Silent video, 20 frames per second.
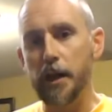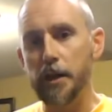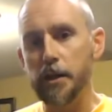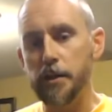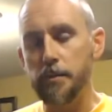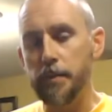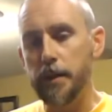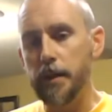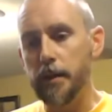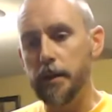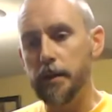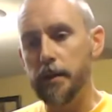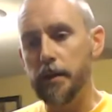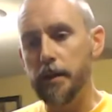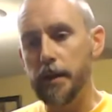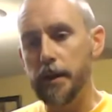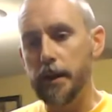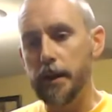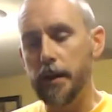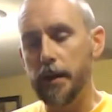has been
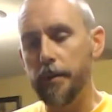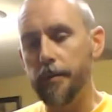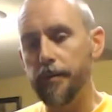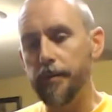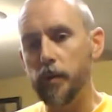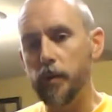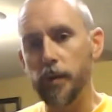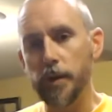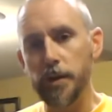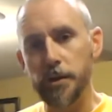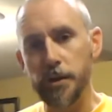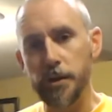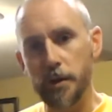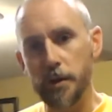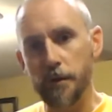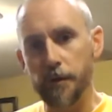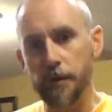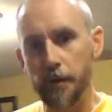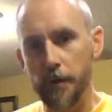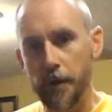
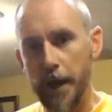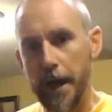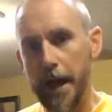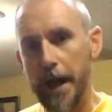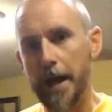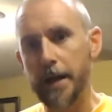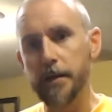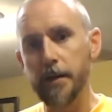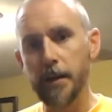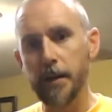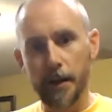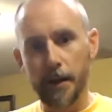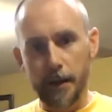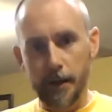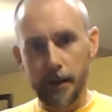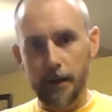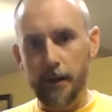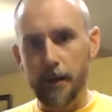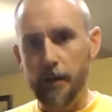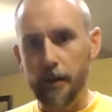reserved for that.
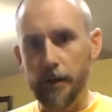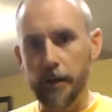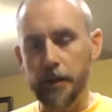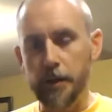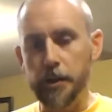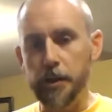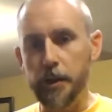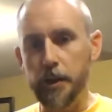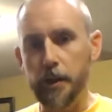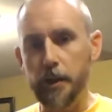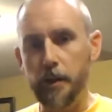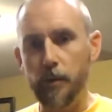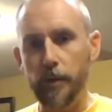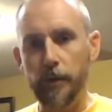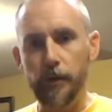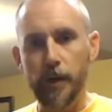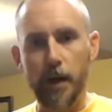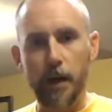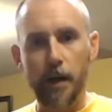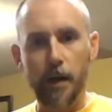You know, this year we've
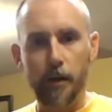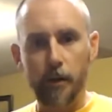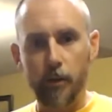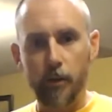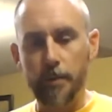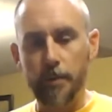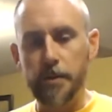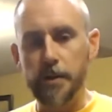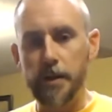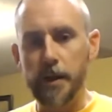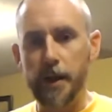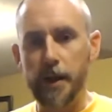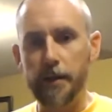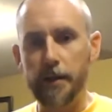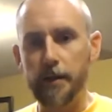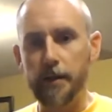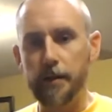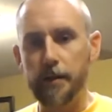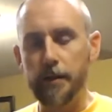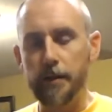got on our website
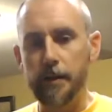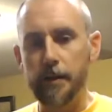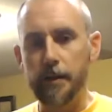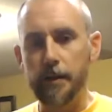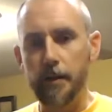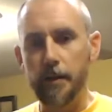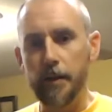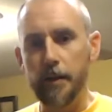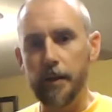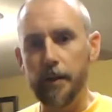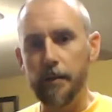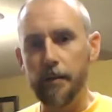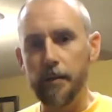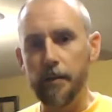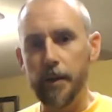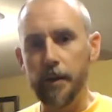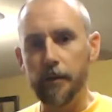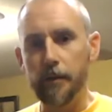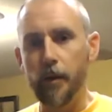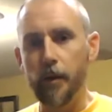that the
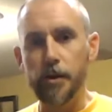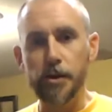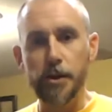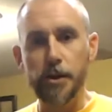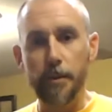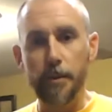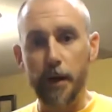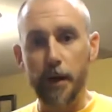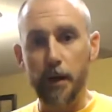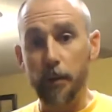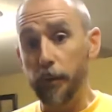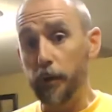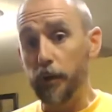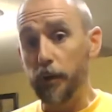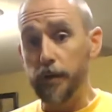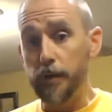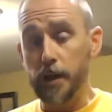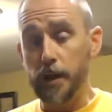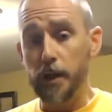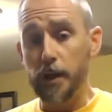Larceny Barrel
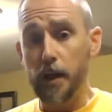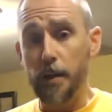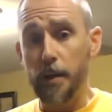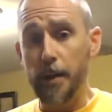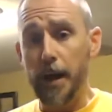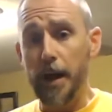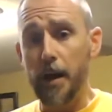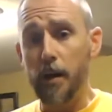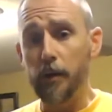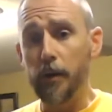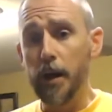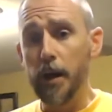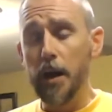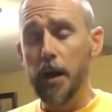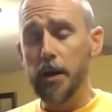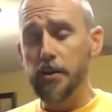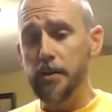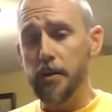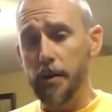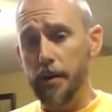Proof is going to come out.
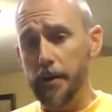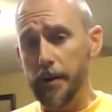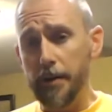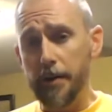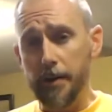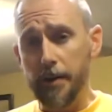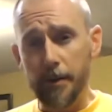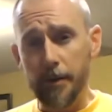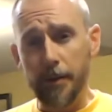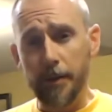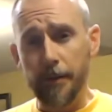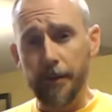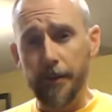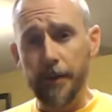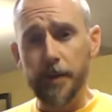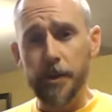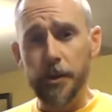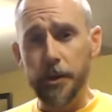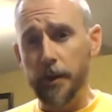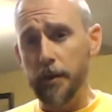So the
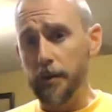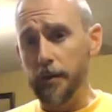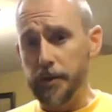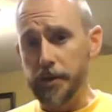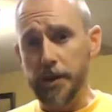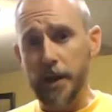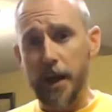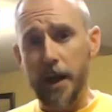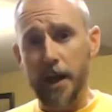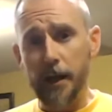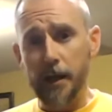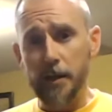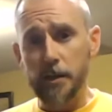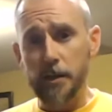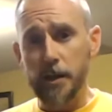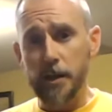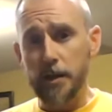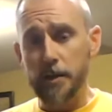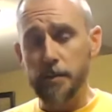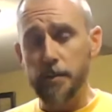Fitzgerald stock
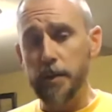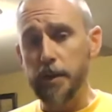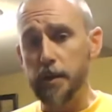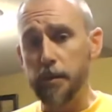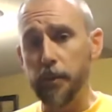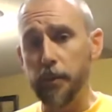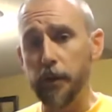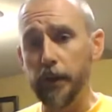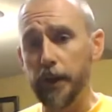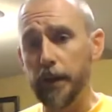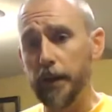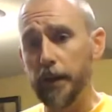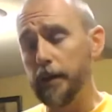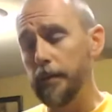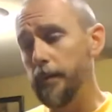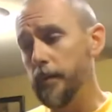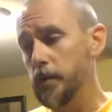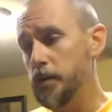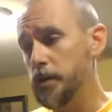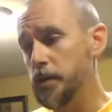has been depleted,
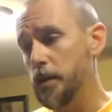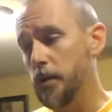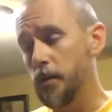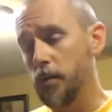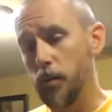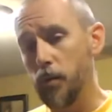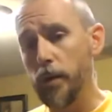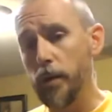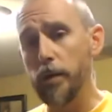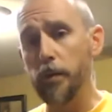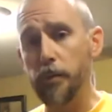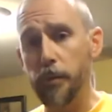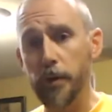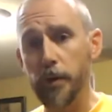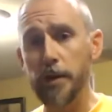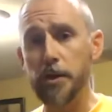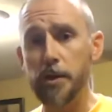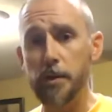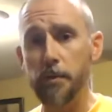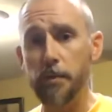and so we were
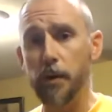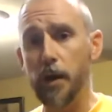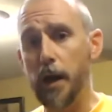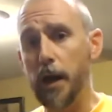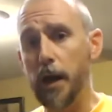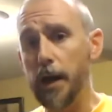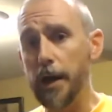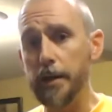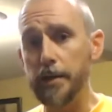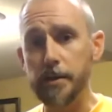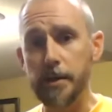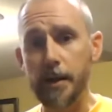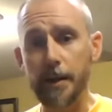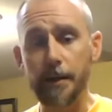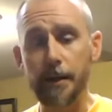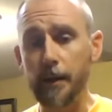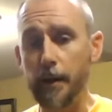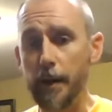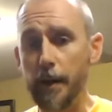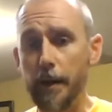pretty surprised. I
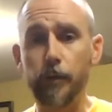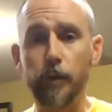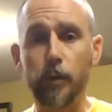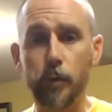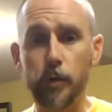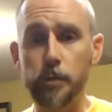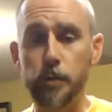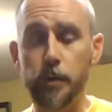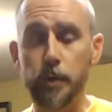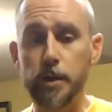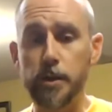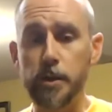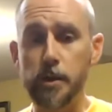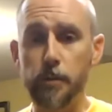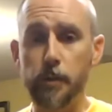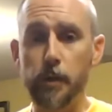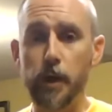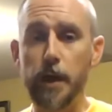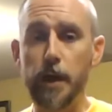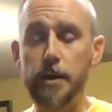think everyone was pretty
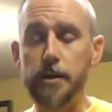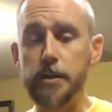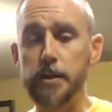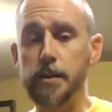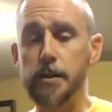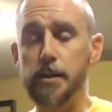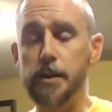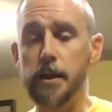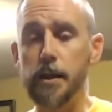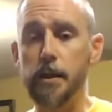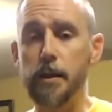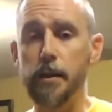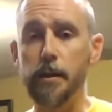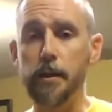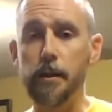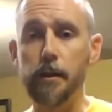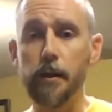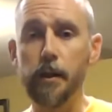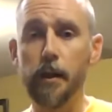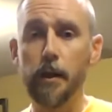surprised to see
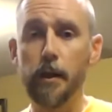the